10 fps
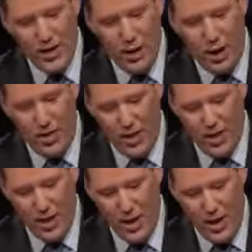You know, I
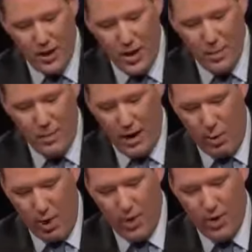think, keep in
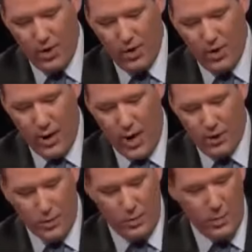mind one thing, that the
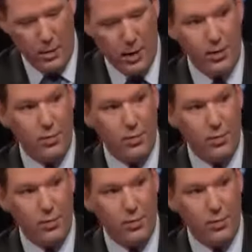House Republicans...